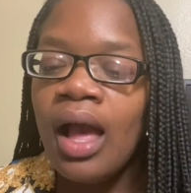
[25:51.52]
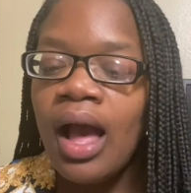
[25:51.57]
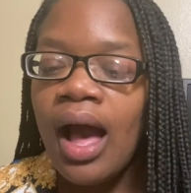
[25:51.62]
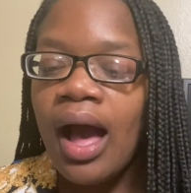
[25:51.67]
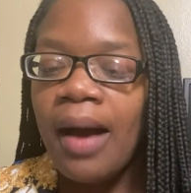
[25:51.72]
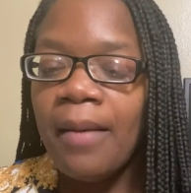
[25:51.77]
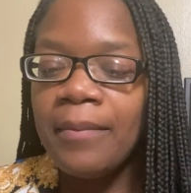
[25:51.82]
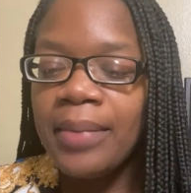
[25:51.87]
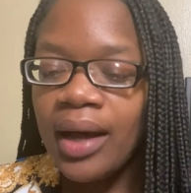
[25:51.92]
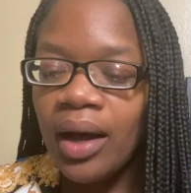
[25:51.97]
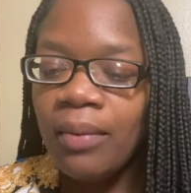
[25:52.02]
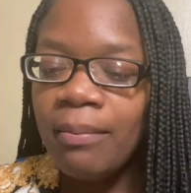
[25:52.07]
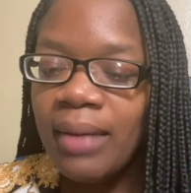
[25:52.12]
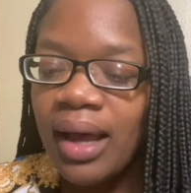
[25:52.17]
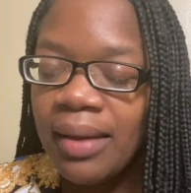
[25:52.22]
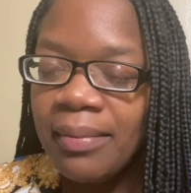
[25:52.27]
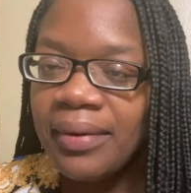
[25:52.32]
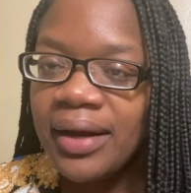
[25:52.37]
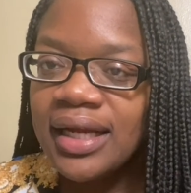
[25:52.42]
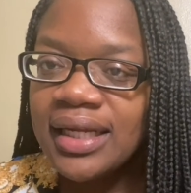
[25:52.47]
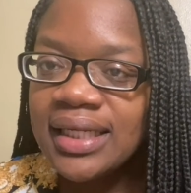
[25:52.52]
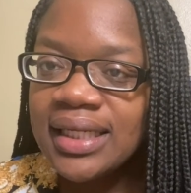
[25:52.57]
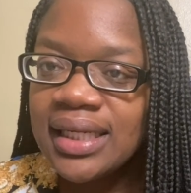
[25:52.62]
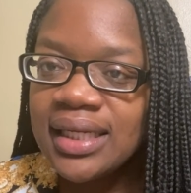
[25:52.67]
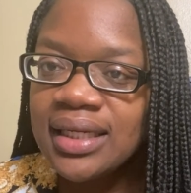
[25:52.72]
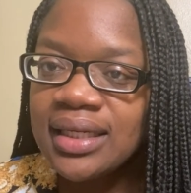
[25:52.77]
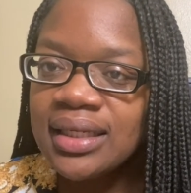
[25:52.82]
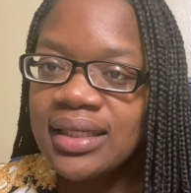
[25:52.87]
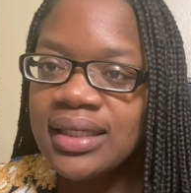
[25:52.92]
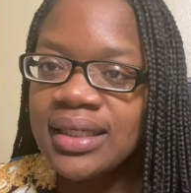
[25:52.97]
about my
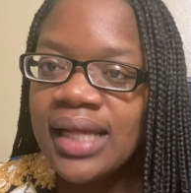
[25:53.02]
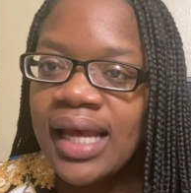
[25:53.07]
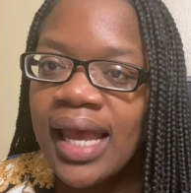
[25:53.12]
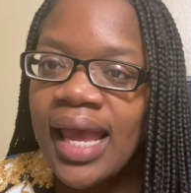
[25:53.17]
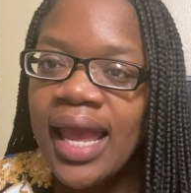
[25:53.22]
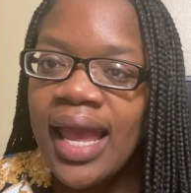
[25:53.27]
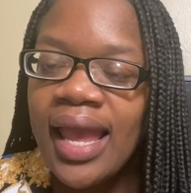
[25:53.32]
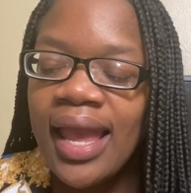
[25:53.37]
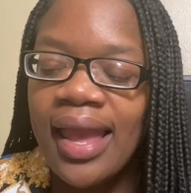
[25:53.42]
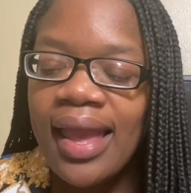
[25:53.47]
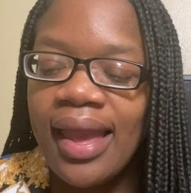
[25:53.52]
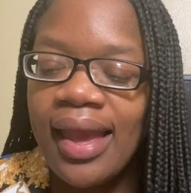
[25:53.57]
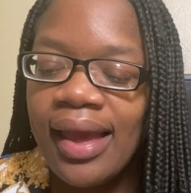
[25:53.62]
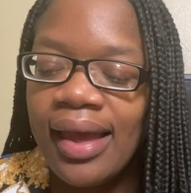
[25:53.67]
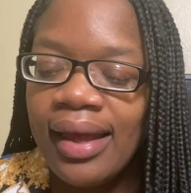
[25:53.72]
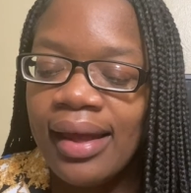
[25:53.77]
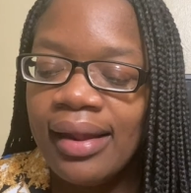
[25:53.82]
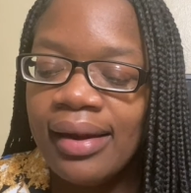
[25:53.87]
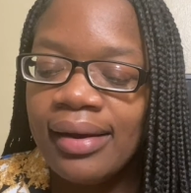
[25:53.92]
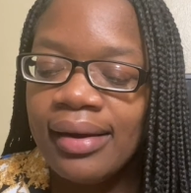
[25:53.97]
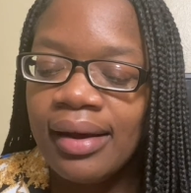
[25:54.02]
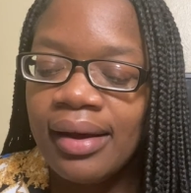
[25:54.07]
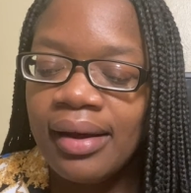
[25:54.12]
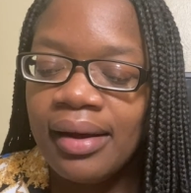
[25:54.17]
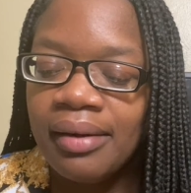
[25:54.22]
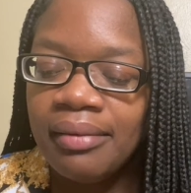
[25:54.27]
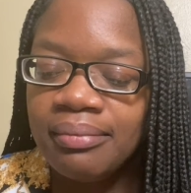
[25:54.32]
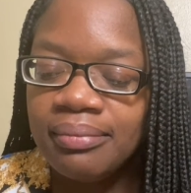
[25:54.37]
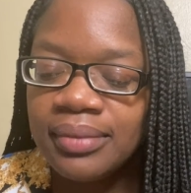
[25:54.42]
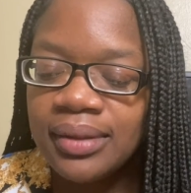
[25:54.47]
braces and
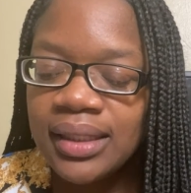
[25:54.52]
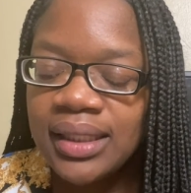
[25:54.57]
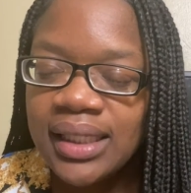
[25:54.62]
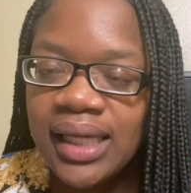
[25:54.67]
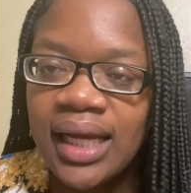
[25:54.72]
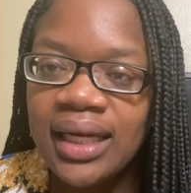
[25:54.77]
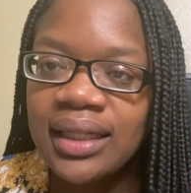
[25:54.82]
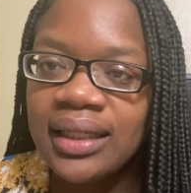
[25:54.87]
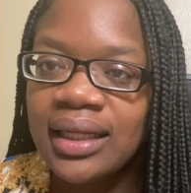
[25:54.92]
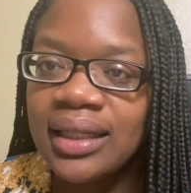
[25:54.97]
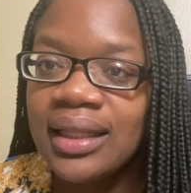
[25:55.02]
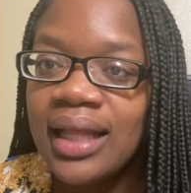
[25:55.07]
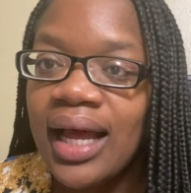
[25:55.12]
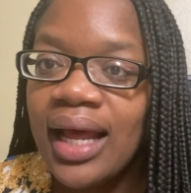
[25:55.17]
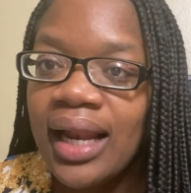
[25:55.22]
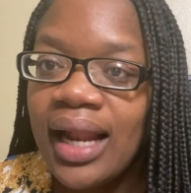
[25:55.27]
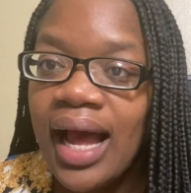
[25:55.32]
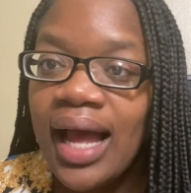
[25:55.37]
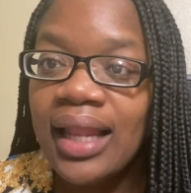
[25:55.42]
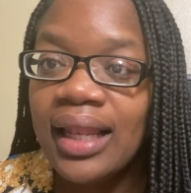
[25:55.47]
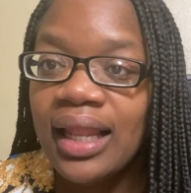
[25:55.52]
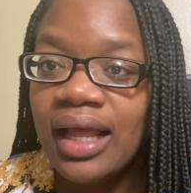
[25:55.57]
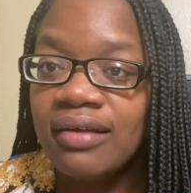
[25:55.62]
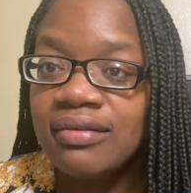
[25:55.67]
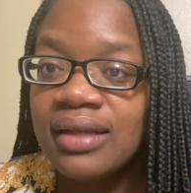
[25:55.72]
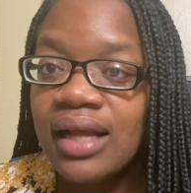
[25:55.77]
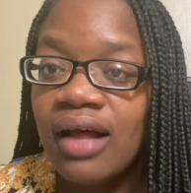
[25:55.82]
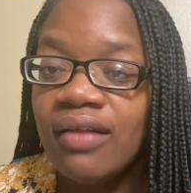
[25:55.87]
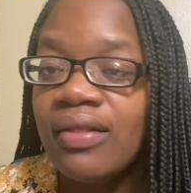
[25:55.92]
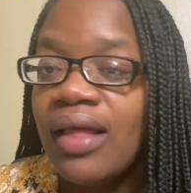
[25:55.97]
um, say anything that I
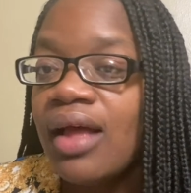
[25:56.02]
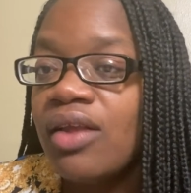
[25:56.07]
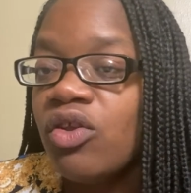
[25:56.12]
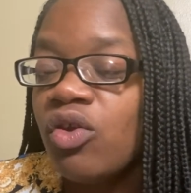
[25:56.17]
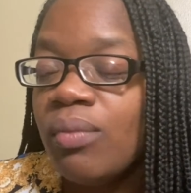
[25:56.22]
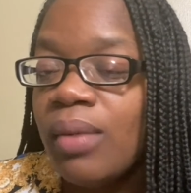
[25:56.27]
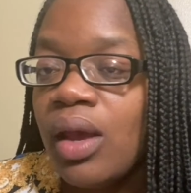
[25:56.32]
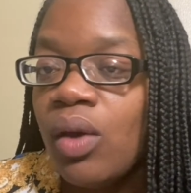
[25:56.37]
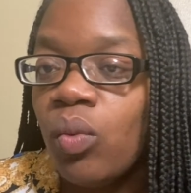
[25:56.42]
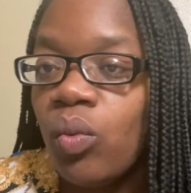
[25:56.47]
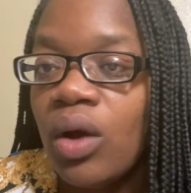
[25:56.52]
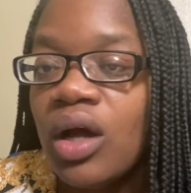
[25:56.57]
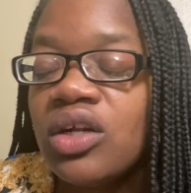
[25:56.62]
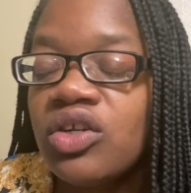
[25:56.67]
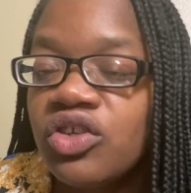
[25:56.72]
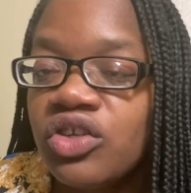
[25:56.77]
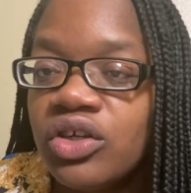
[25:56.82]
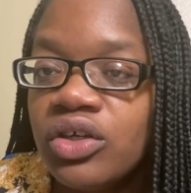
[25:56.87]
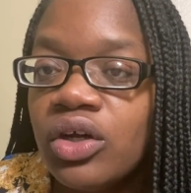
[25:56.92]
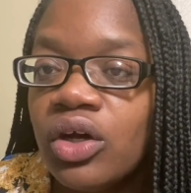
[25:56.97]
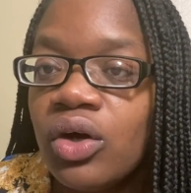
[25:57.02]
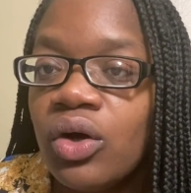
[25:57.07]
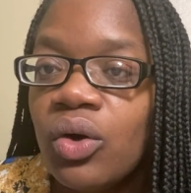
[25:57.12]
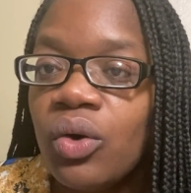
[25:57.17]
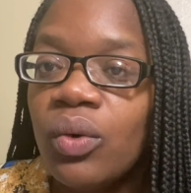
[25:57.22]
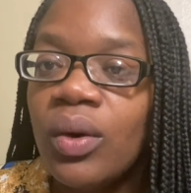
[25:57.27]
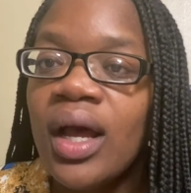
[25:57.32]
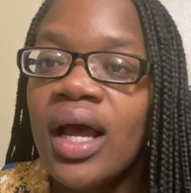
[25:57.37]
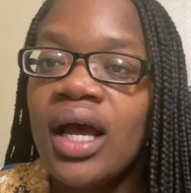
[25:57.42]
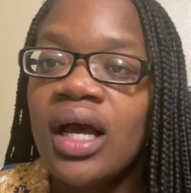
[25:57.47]
left out that you may want to
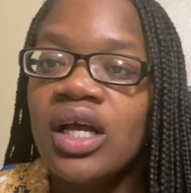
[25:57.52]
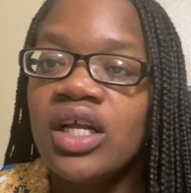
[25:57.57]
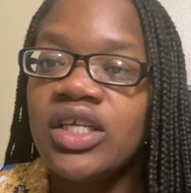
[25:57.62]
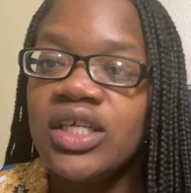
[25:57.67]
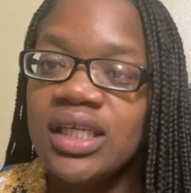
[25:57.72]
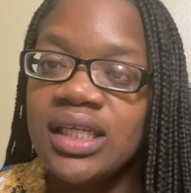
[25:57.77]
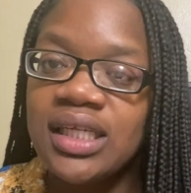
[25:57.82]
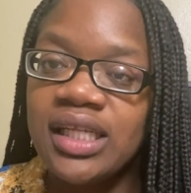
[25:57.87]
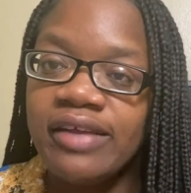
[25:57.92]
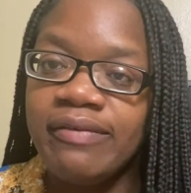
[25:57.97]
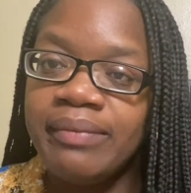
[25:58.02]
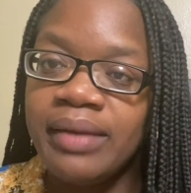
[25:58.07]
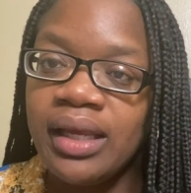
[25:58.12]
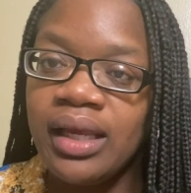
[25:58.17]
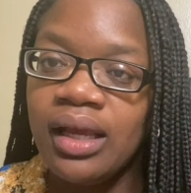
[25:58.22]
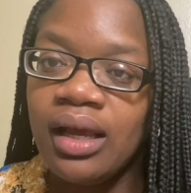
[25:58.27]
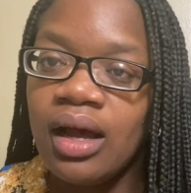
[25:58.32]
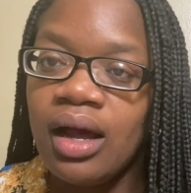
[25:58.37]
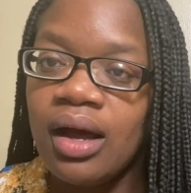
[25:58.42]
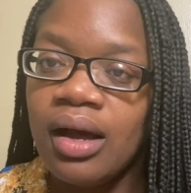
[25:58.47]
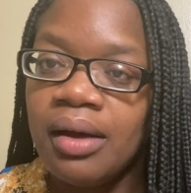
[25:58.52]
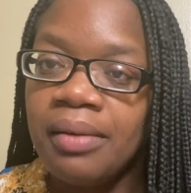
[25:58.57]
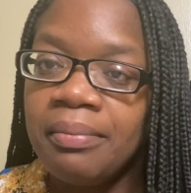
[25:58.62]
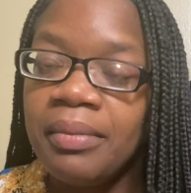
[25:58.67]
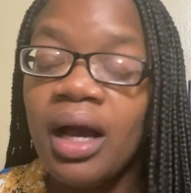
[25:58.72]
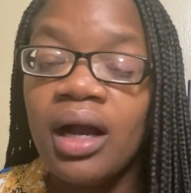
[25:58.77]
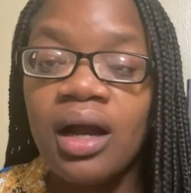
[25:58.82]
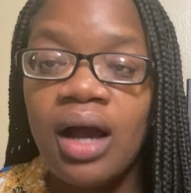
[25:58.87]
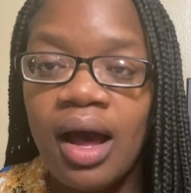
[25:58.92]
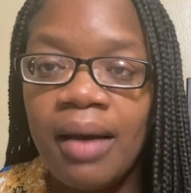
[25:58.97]
know, just leave me
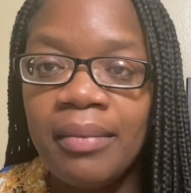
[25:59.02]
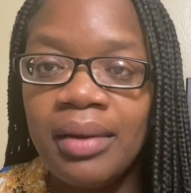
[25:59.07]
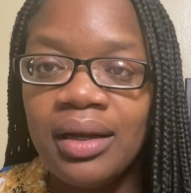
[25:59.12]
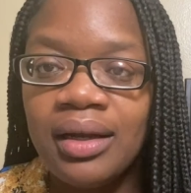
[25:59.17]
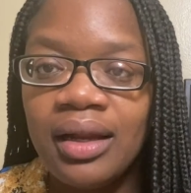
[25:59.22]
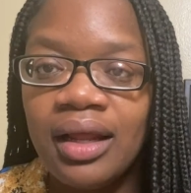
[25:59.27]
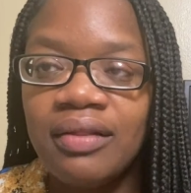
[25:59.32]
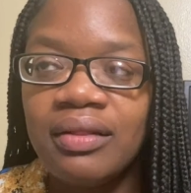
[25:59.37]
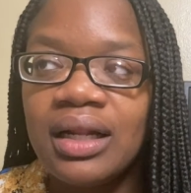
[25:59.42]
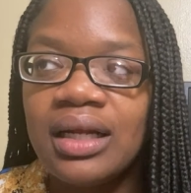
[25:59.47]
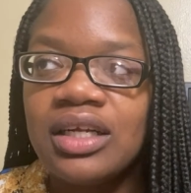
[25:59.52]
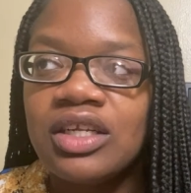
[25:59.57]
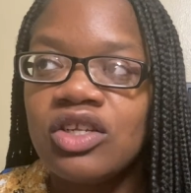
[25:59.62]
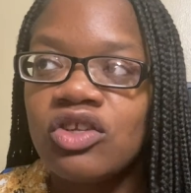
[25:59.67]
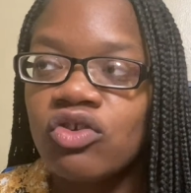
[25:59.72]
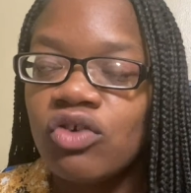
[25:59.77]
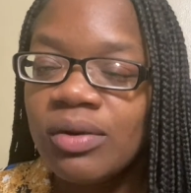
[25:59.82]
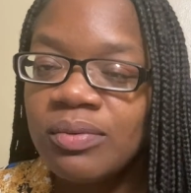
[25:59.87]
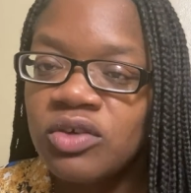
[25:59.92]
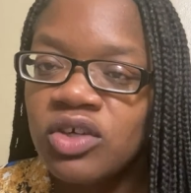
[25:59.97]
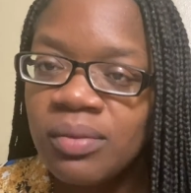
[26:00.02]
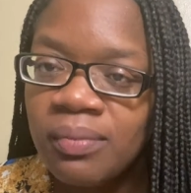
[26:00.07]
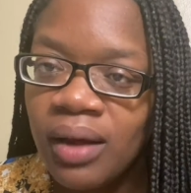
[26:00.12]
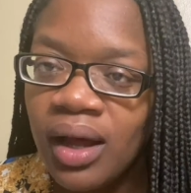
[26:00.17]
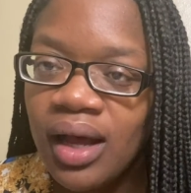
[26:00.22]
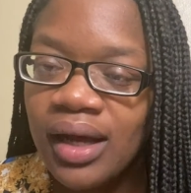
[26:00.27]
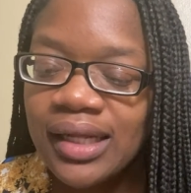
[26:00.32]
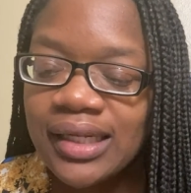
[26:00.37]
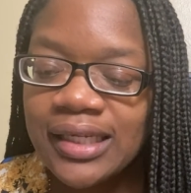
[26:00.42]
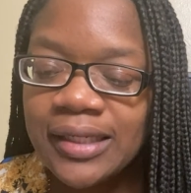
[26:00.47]
um, a comment in the description
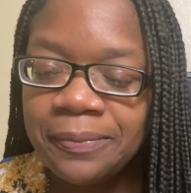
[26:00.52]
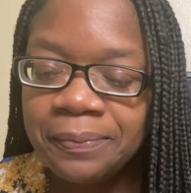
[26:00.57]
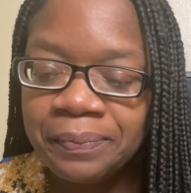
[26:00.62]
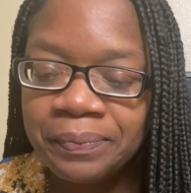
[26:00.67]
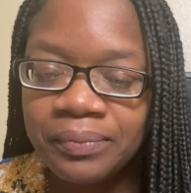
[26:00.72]
box.